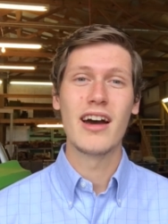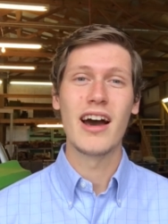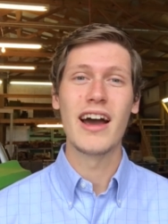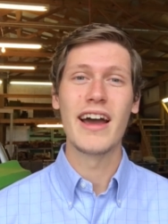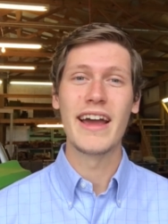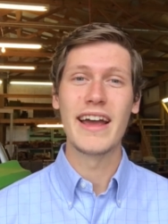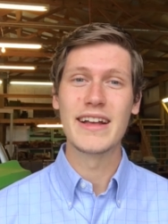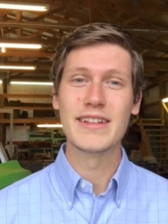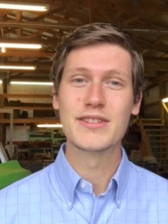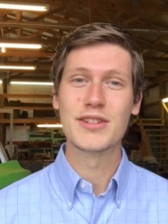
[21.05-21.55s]

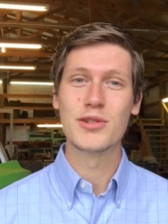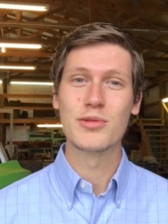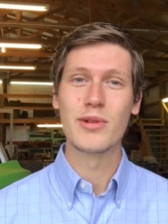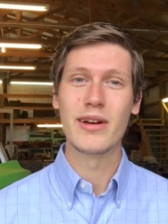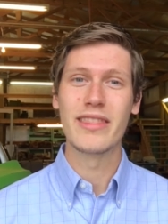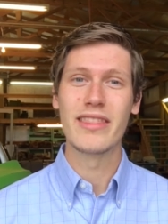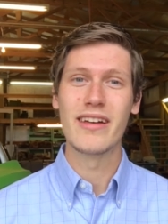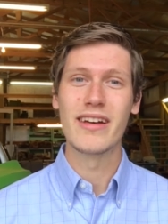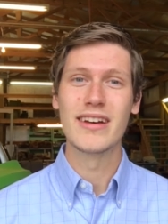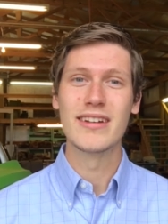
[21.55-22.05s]
I answered
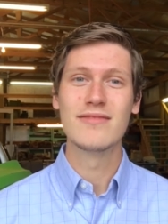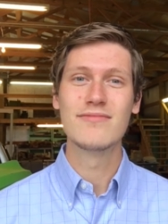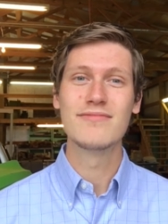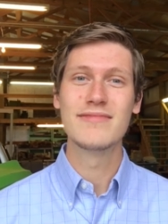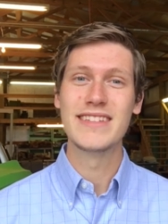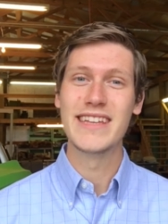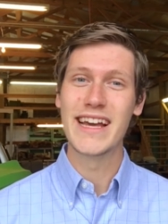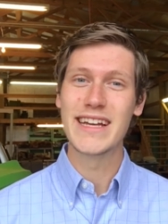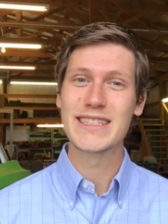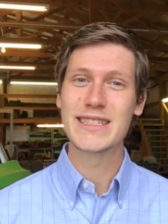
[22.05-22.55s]
with a
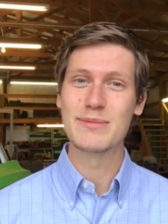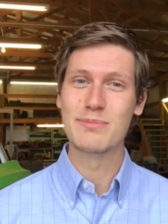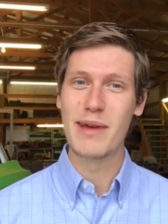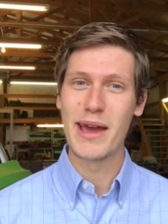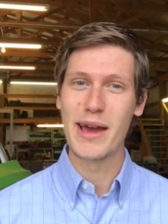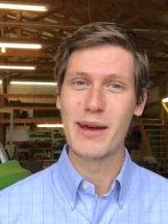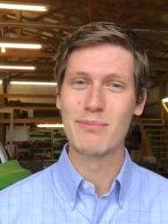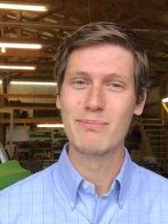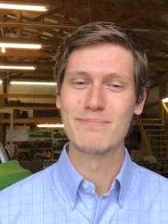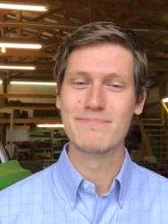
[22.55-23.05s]
"yes,
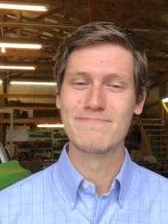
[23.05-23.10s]
ma'am."